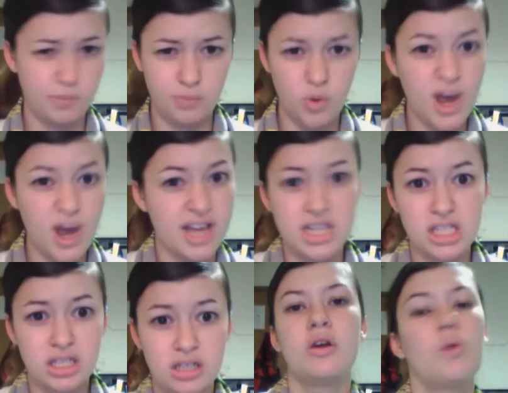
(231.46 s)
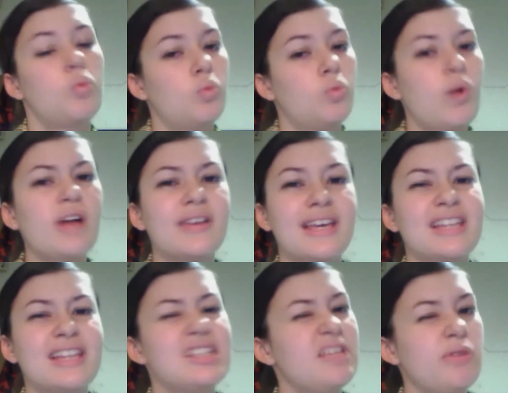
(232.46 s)
what? Well,
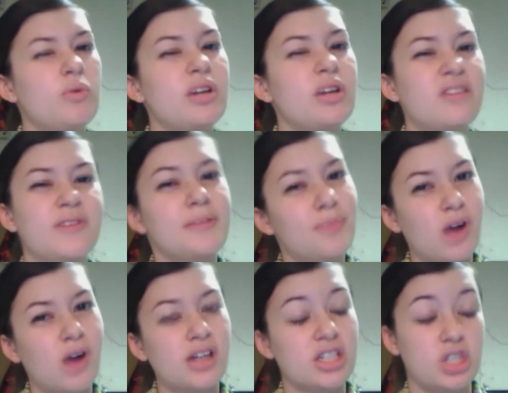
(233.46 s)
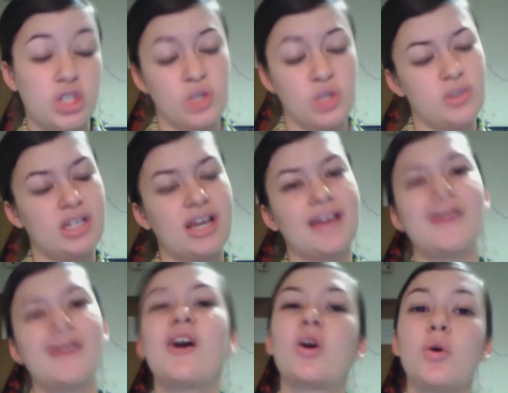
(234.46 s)
kids, if you want a fun project to do
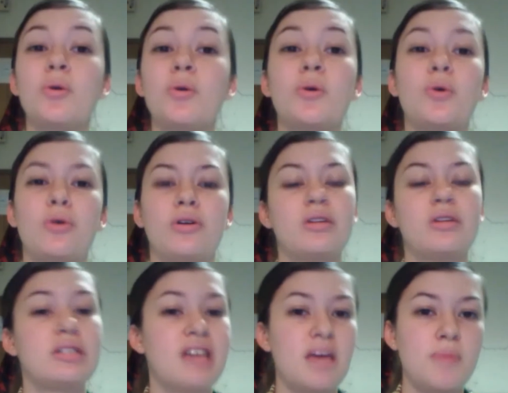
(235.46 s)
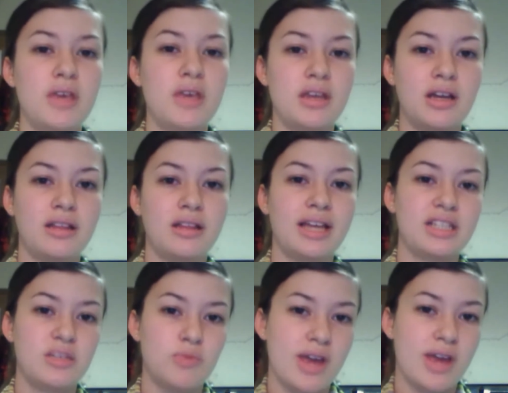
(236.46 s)
tonight, go to Google, type in
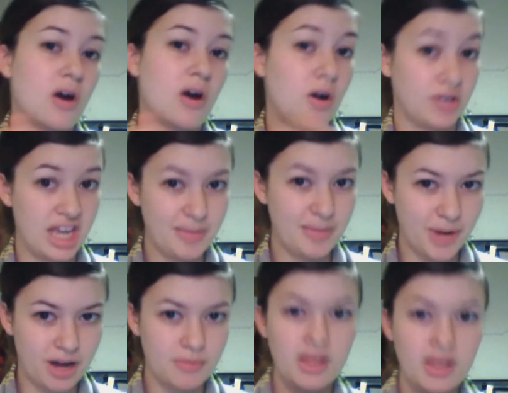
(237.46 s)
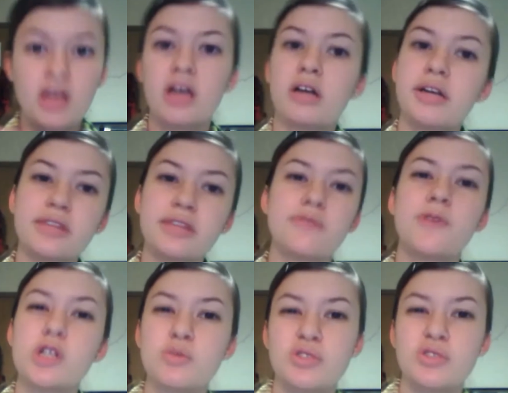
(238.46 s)
Alexa rank Allkpop, click the
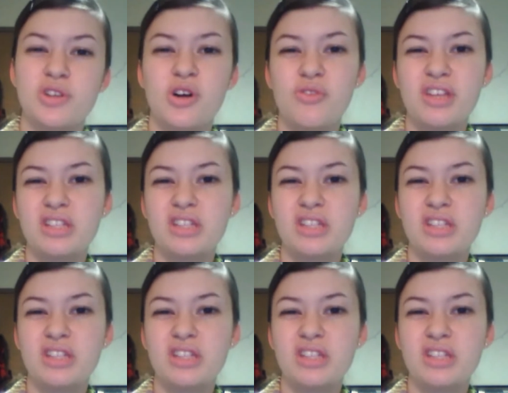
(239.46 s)
first result, then